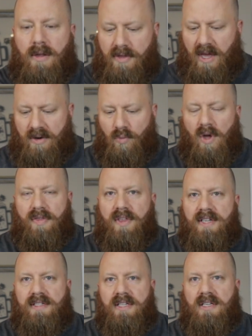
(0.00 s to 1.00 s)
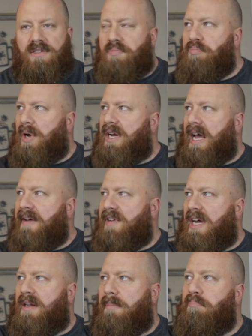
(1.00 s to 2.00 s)
than what this is, but I've
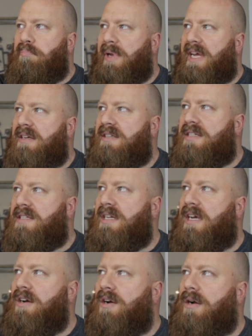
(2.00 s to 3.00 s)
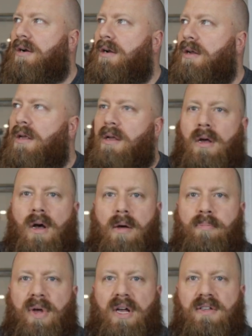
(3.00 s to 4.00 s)
got a big sticker,
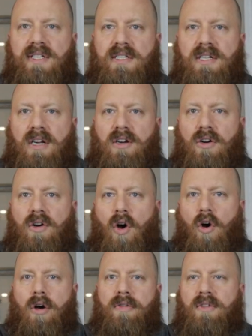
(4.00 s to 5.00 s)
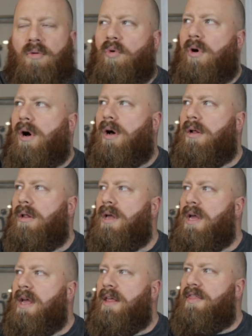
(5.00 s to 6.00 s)
a bell sticker on the
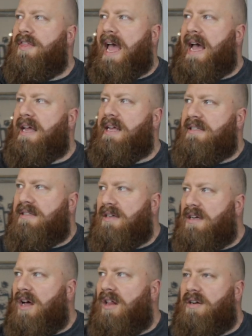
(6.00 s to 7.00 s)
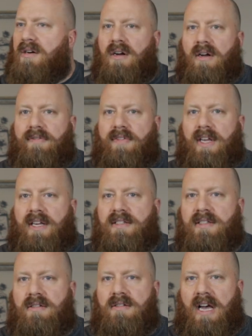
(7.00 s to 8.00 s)
wall. That is the color of
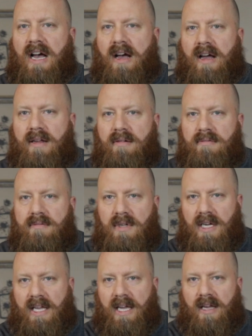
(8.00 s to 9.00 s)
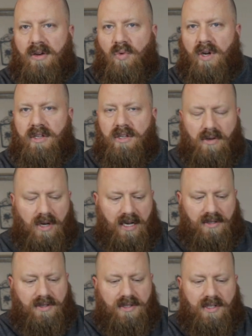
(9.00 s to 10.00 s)
this, not, again, what you
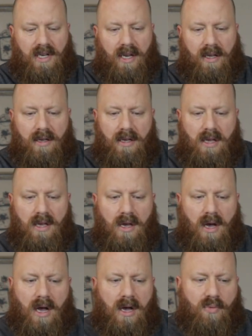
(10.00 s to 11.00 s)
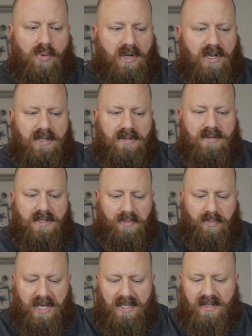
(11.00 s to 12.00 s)
guys are seeing. Uh, we're getting
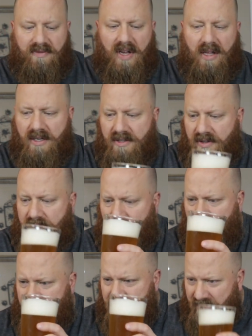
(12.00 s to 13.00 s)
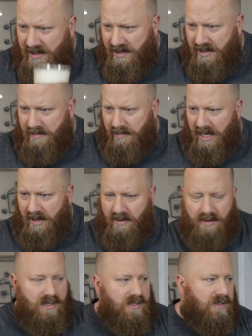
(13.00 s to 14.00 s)
some peaks and valleys. Let's go ahead and
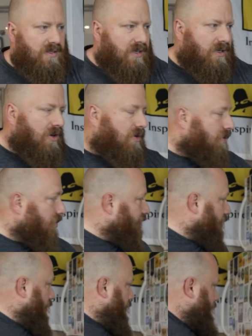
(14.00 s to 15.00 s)
smell. This is going to go over.